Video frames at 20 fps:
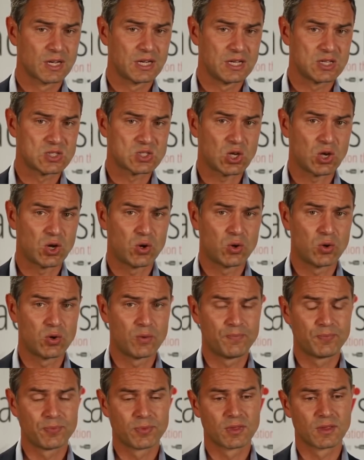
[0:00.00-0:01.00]

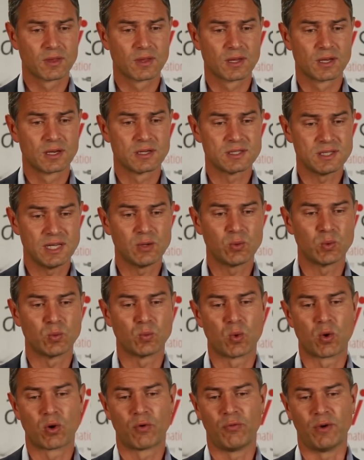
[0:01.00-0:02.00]
So, secret
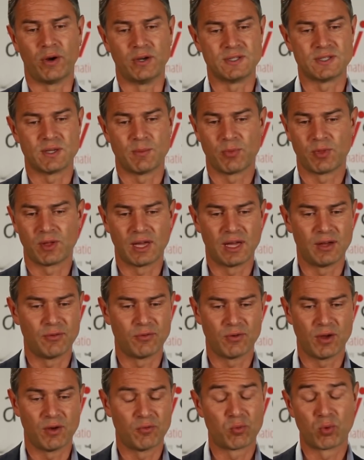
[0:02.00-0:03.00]
warfare is something
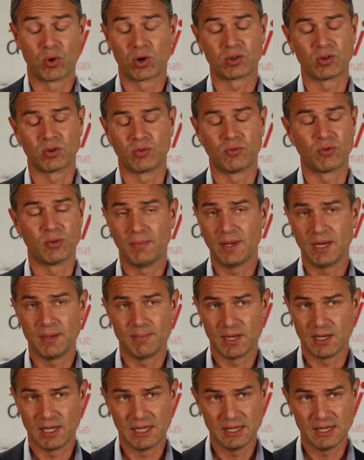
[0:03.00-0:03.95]
I've worked on for many, many